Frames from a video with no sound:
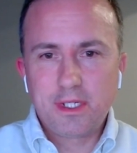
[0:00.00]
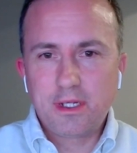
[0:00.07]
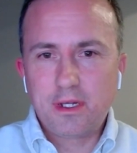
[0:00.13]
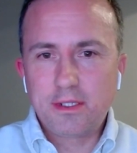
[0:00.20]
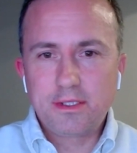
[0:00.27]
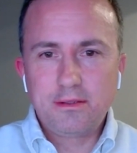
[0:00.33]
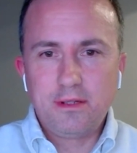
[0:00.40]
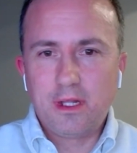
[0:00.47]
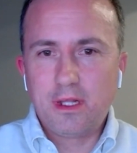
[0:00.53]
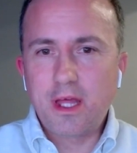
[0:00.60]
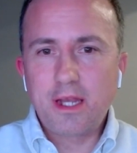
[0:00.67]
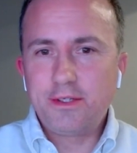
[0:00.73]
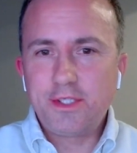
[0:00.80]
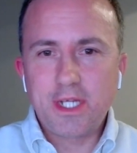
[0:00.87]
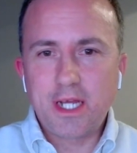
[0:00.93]
a
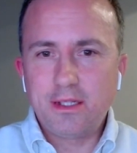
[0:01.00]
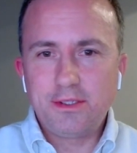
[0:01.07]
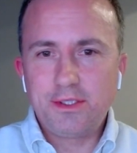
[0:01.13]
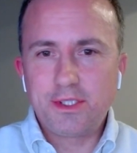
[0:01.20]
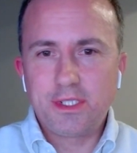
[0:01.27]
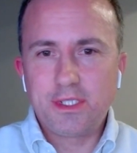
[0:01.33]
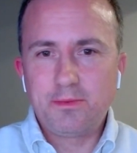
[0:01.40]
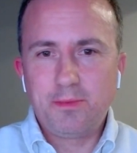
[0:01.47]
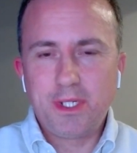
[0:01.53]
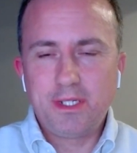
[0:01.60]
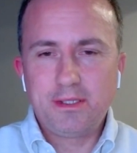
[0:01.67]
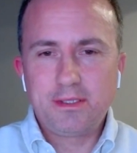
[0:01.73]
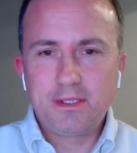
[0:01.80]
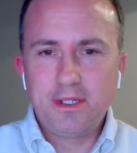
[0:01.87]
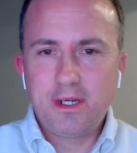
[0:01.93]
lot of challenges, but
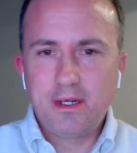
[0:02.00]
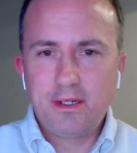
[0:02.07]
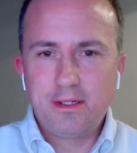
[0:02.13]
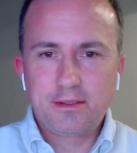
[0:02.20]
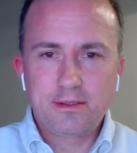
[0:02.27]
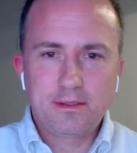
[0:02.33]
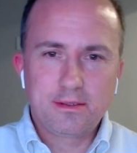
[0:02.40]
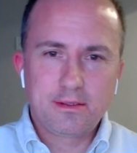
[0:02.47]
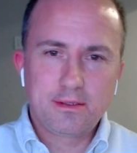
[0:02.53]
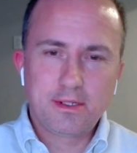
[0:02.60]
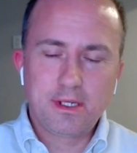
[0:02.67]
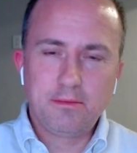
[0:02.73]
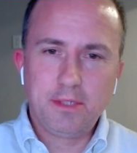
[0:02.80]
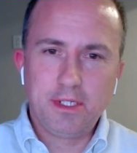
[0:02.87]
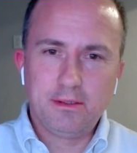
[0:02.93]
it's not.
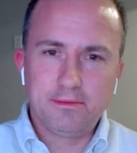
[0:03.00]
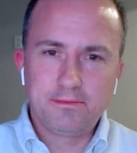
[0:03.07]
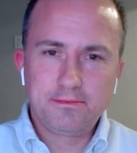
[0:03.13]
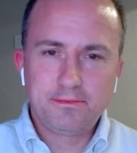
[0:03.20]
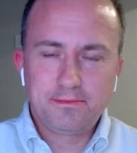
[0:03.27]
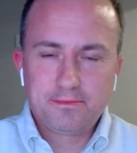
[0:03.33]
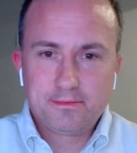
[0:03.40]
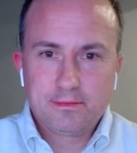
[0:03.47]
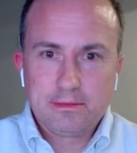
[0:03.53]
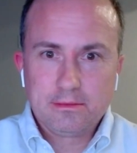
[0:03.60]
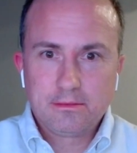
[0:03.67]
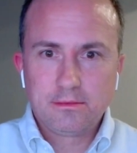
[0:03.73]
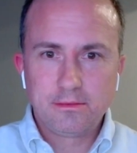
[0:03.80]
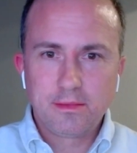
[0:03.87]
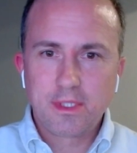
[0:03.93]
I mean,
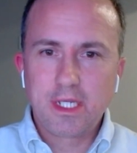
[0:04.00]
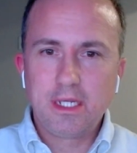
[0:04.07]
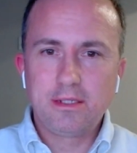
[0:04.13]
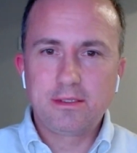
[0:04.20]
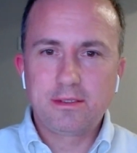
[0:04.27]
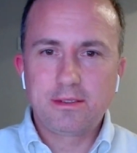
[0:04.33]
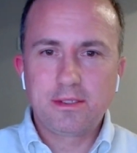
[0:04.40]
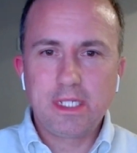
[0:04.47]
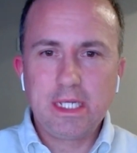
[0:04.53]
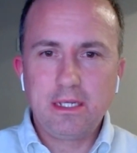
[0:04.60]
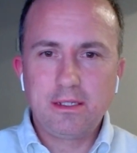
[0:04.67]
it's